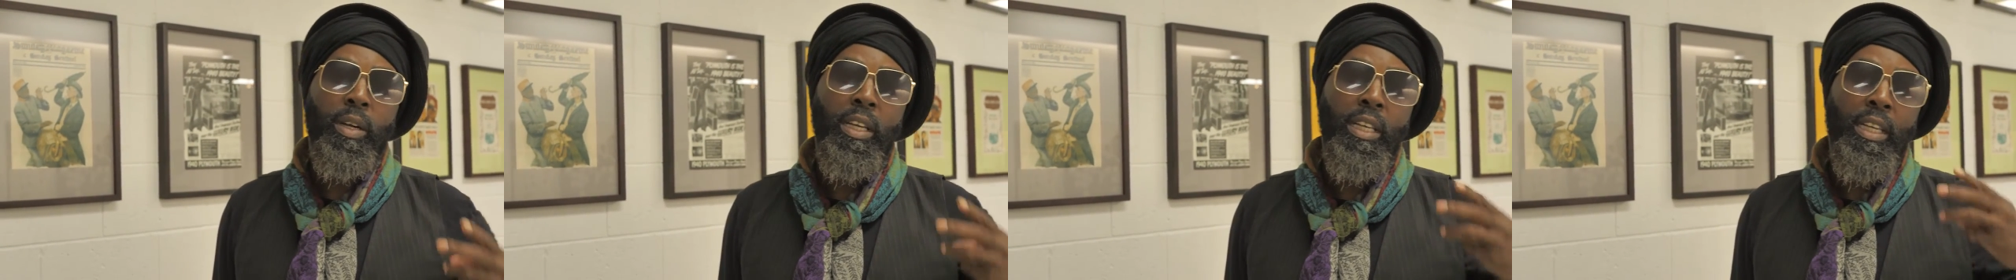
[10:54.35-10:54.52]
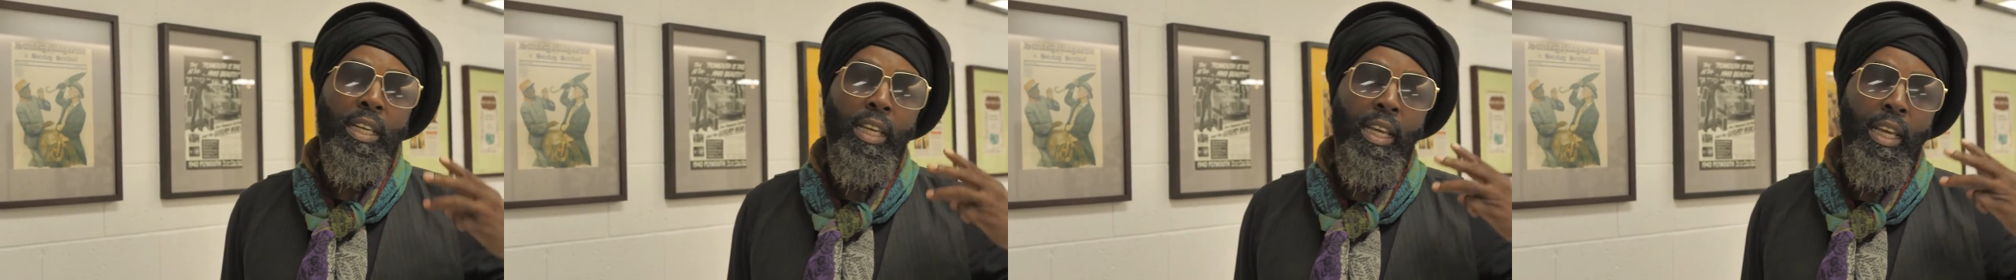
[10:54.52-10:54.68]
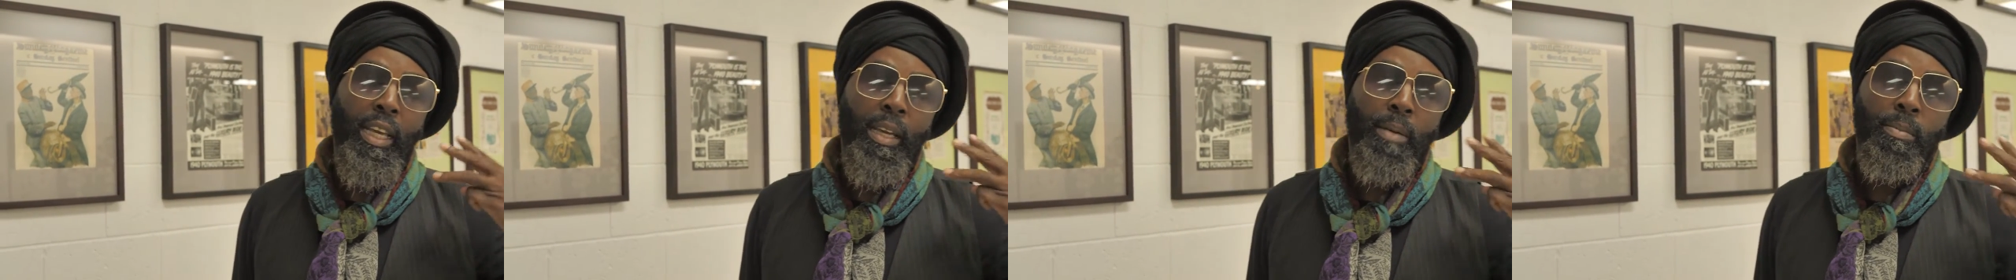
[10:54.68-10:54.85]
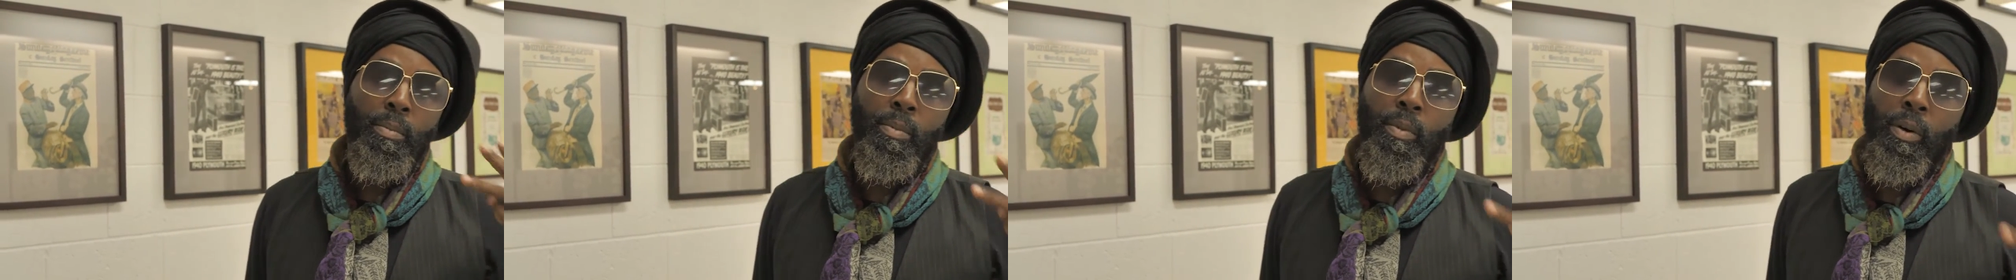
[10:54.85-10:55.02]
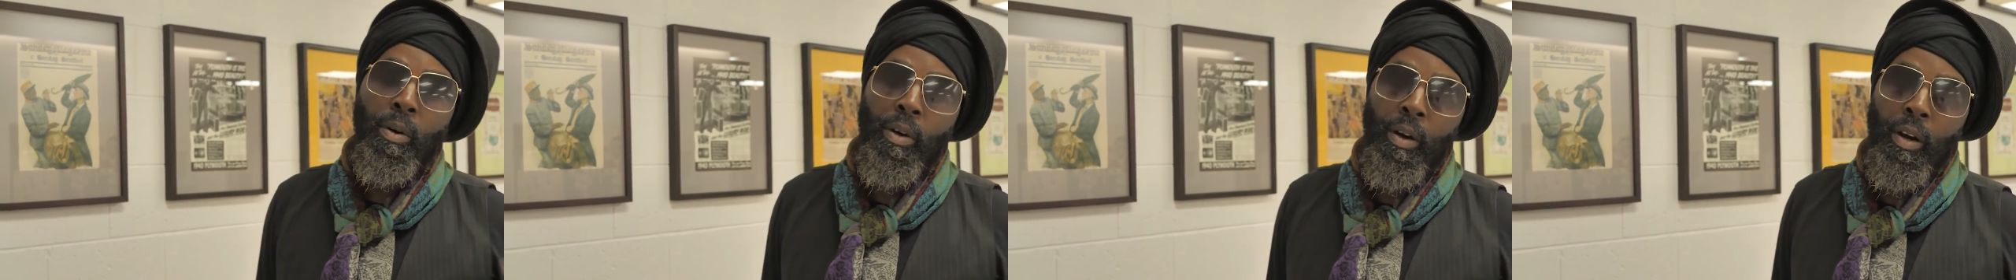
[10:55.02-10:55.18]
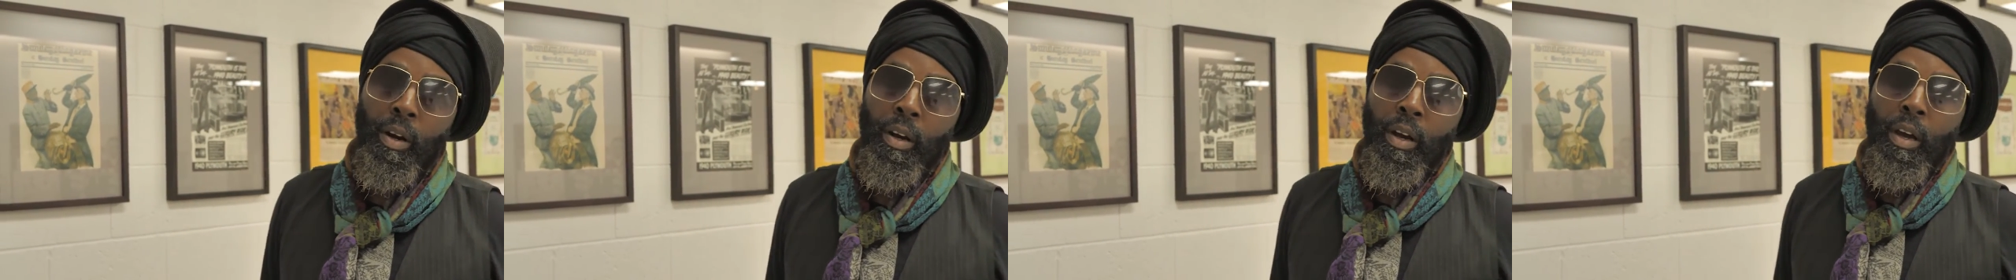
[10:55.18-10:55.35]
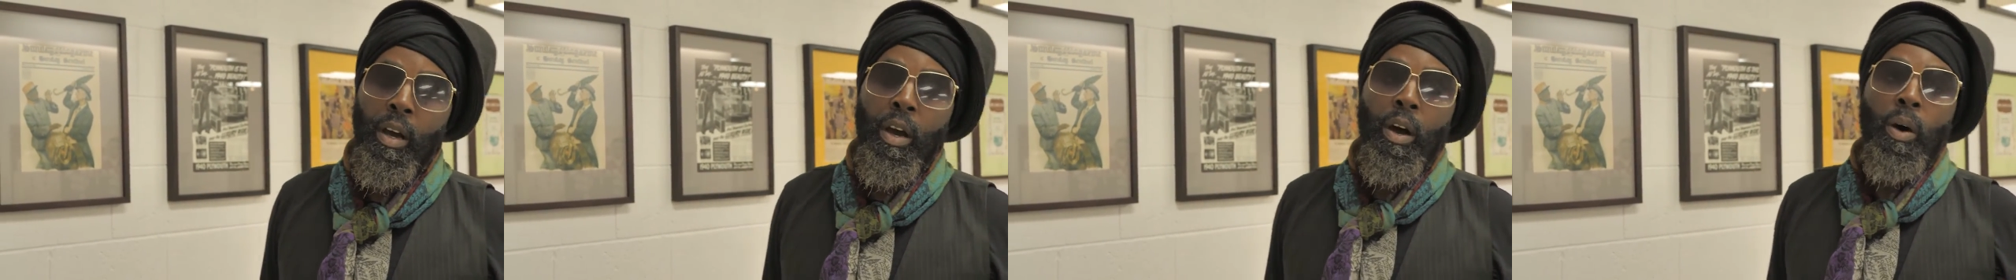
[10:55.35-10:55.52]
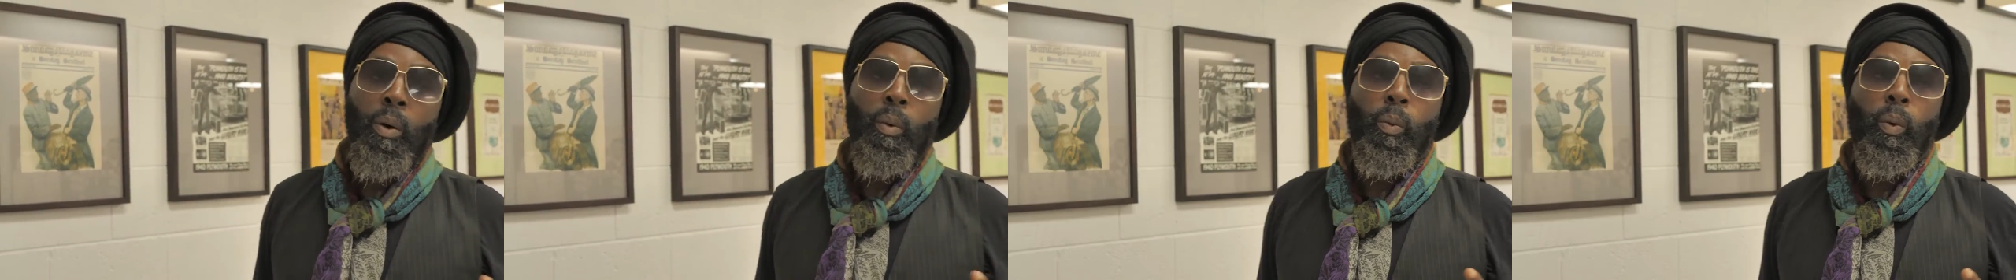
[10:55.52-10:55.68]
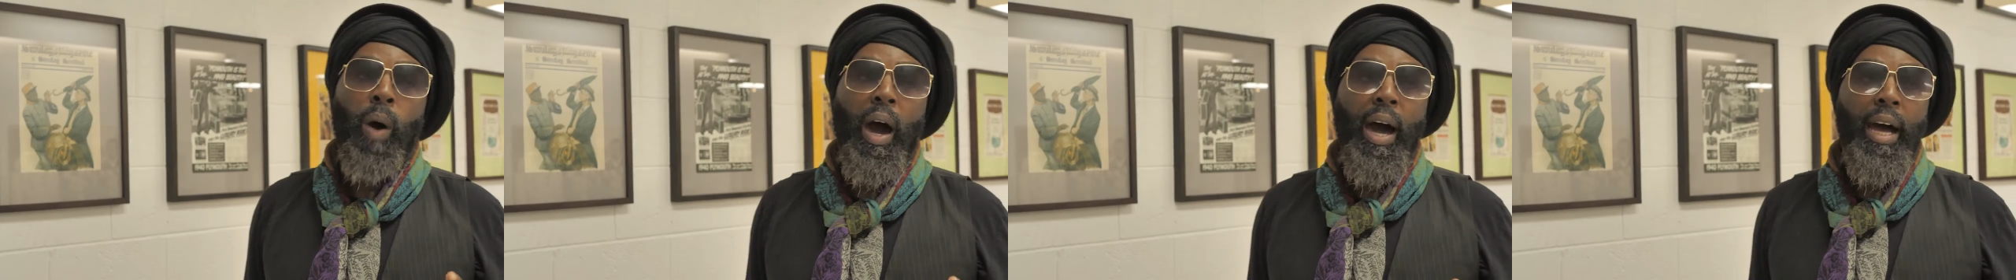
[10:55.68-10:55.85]
We need more
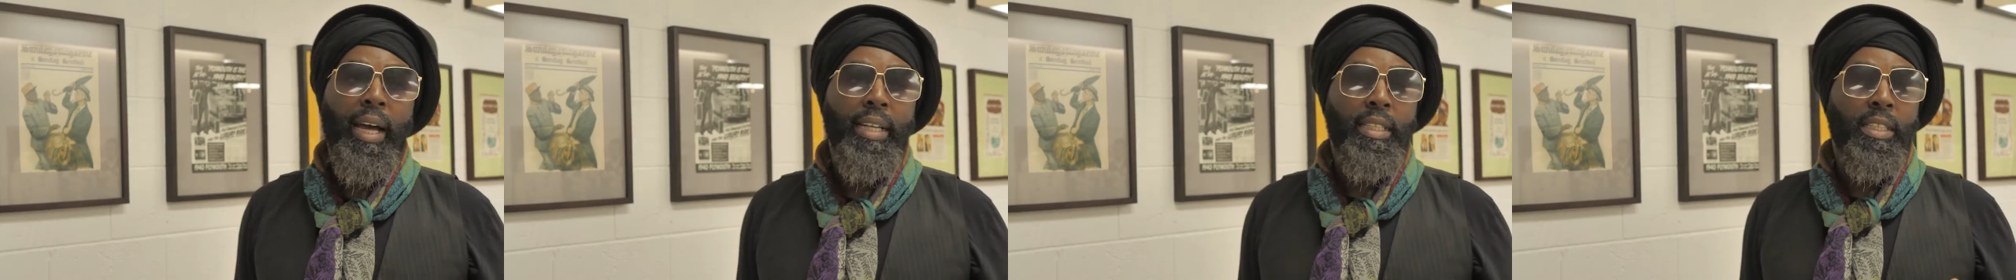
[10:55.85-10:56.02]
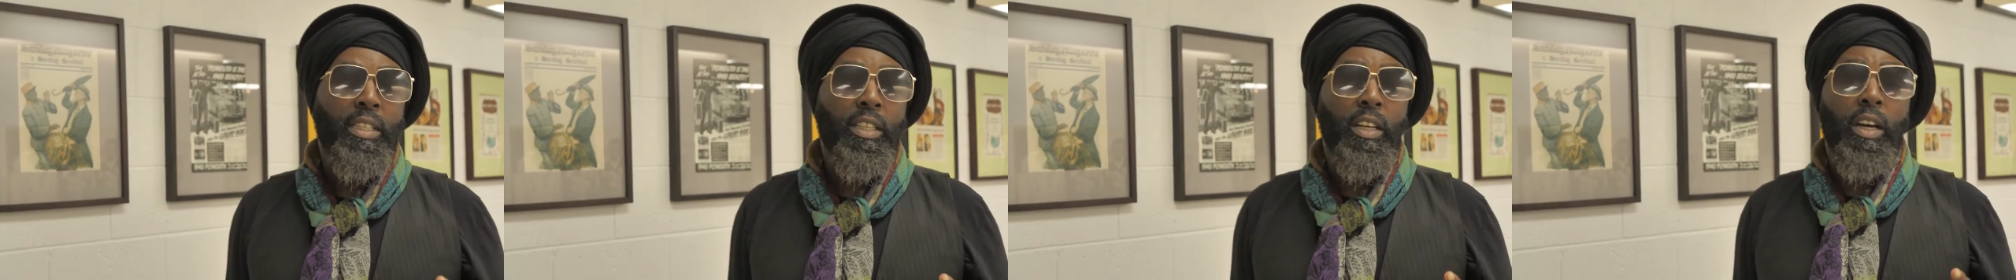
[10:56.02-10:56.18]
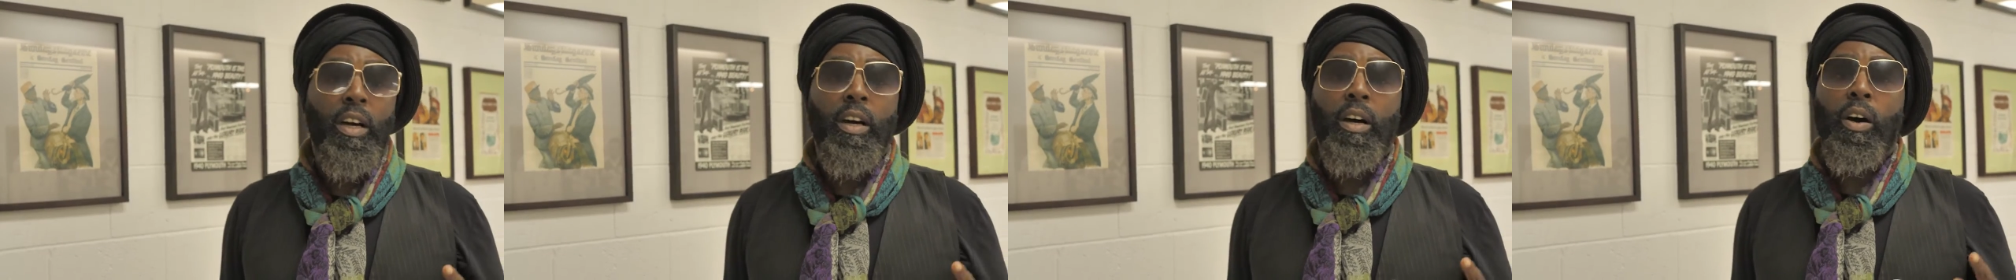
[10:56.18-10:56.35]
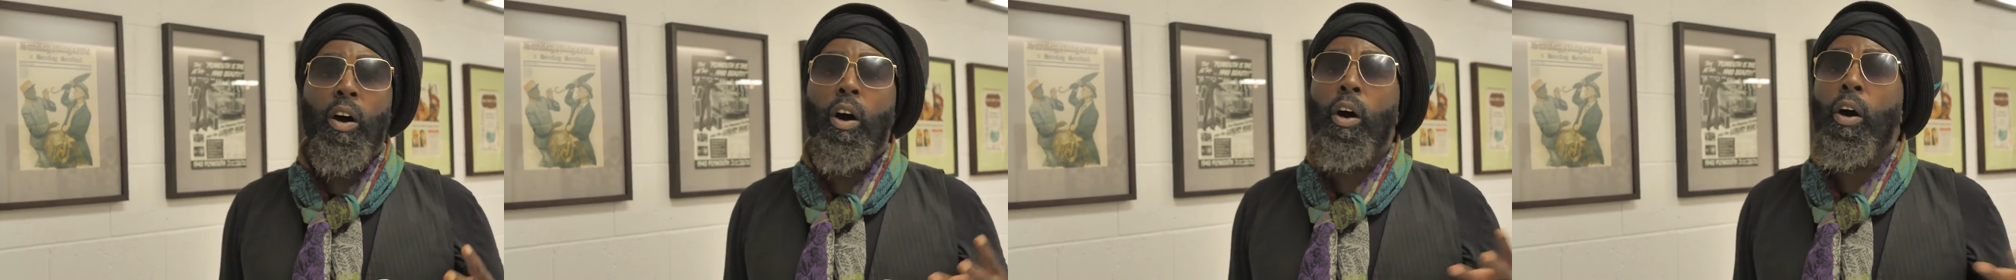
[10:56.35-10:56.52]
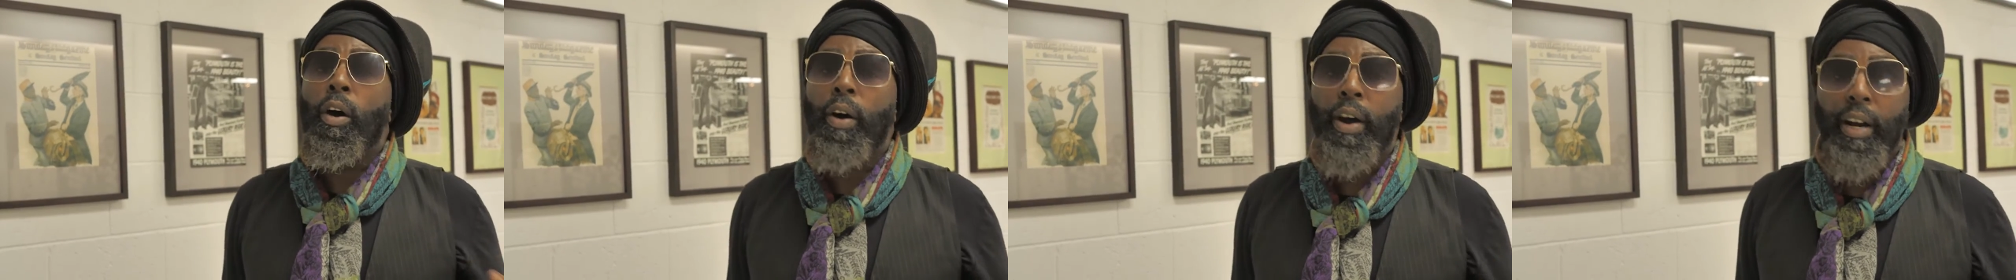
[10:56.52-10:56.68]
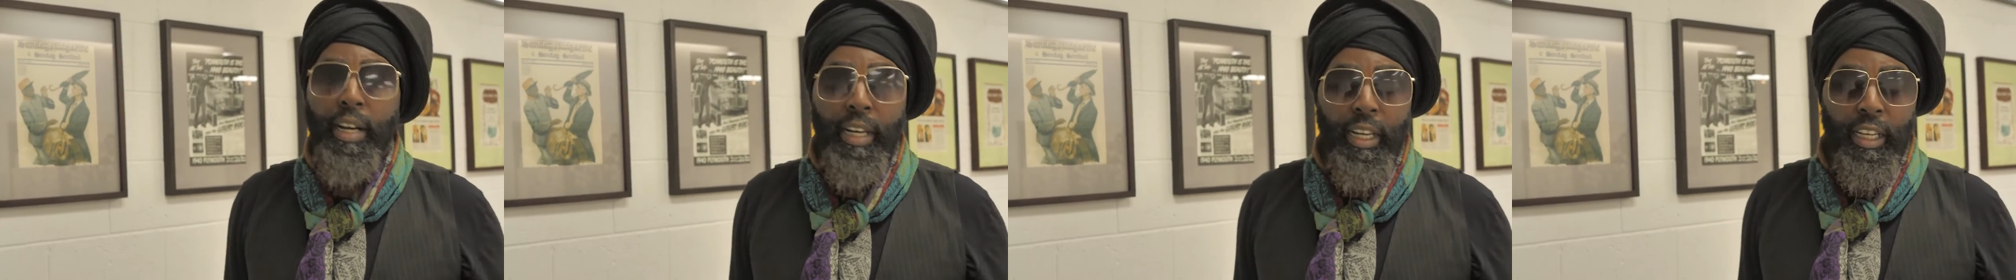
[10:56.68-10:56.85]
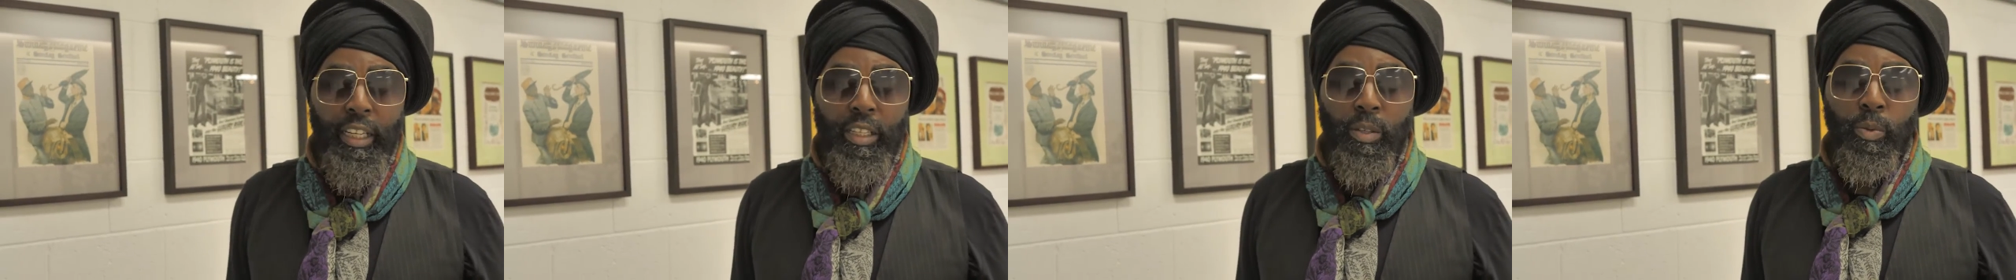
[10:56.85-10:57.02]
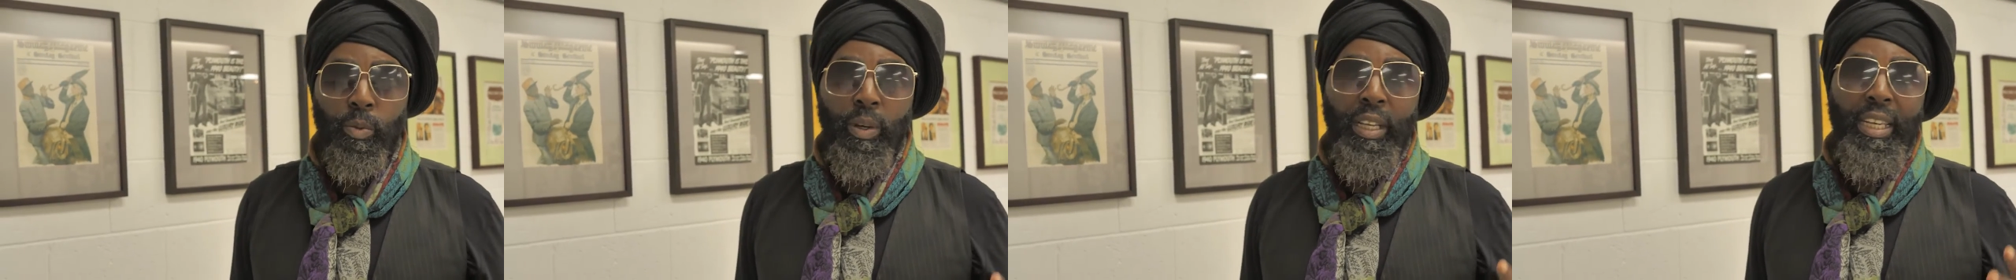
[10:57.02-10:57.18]
Watts artists.